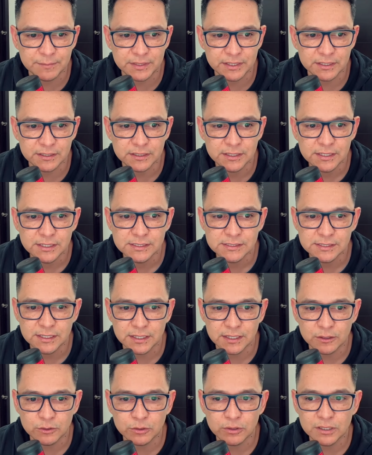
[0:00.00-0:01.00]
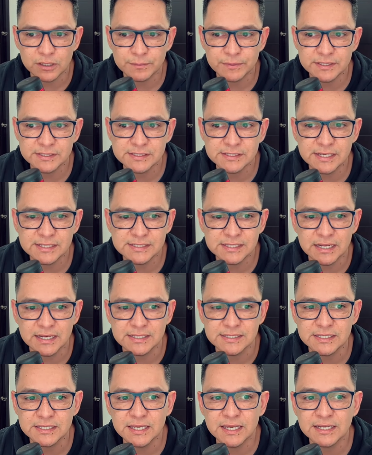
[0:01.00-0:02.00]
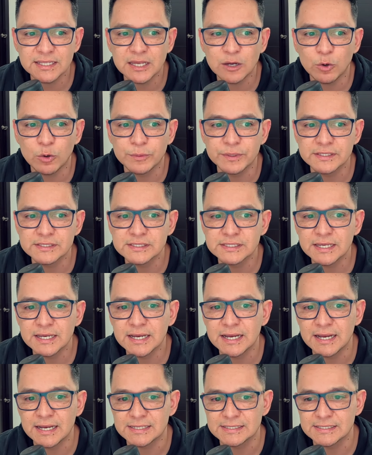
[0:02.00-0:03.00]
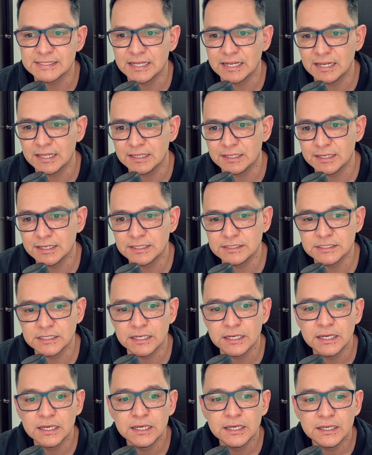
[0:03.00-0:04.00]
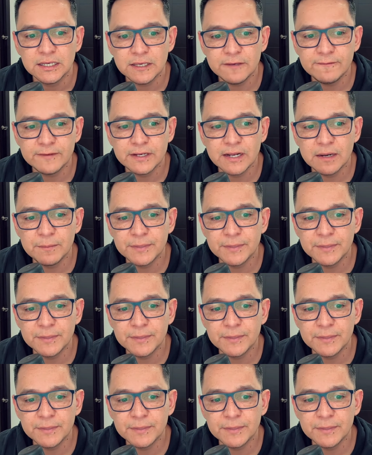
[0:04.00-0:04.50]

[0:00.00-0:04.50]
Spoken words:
There it is. Look, it moves either to the left or to the right.